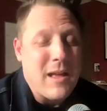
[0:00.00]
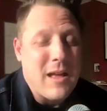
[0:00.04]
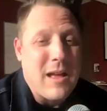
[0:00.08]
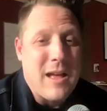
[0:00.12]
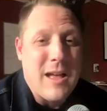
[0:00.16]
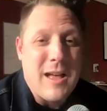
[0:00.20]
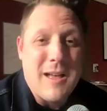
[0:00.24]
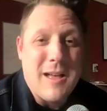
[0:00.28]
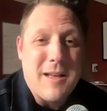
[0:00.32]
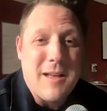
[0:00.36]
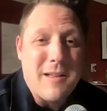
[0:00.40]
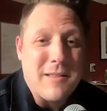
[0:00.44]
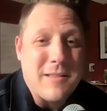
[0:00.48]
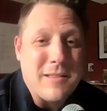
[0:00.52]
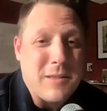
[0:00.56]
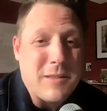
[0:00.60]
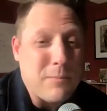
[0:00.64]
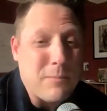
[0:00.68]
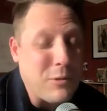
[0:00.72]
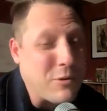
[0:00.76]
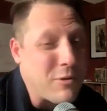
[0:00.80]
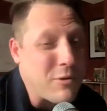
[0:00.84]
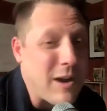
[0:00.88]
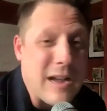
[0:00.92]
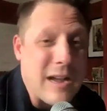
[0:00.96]
uh, the
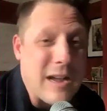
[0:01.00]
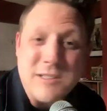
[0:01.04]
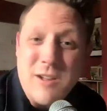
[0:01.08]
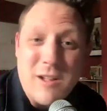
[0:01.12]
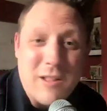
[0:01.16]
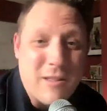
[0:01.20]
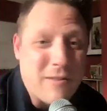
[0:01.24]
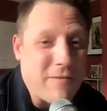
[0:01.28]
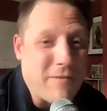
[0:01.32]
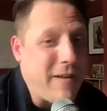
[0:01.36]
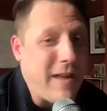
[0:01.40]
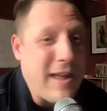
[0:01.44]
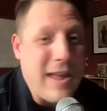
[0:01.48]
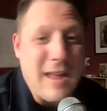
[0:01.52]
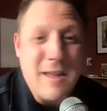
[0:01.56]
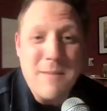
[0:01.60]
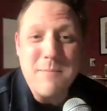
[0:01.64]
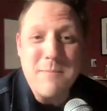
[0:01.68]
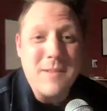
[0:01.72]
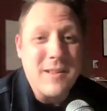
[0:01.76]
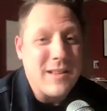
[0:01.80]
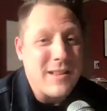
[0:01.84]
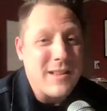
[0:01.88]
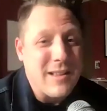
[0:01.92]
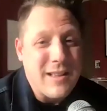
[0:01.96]
Bluegrass Hall of
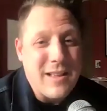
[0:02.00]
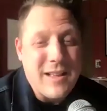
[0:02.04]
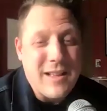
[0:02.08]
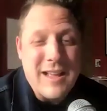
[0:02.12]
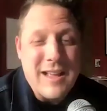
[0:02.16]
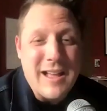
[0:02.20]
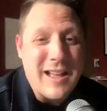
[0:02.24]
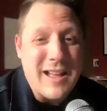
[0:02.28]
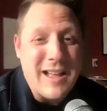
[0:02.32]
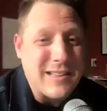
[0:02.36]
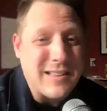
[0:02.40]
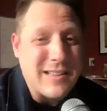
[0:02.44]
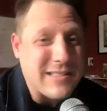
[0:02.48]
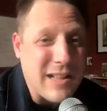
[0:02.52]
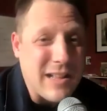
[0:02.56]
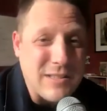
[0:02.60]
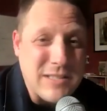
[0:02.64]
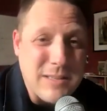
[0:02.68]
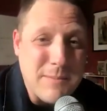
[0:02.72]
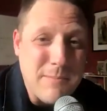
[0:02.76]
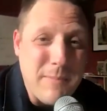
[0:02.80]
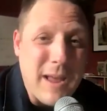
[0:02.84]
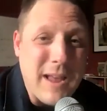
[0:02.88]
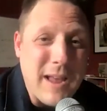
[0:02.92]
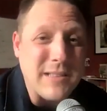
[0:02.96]
Fame uh, sounds
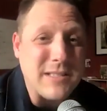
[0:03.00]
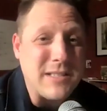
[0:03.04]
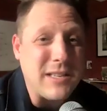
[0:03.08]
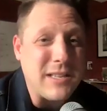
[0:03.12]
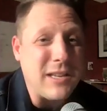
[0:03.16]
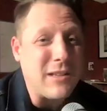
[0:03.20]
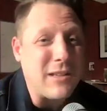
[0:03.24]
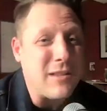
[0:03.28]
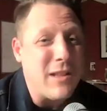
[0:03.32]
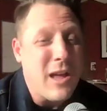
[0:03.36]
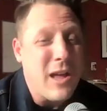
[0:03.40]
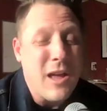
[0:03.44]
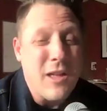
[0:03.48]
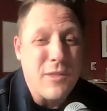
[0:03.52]
amazing.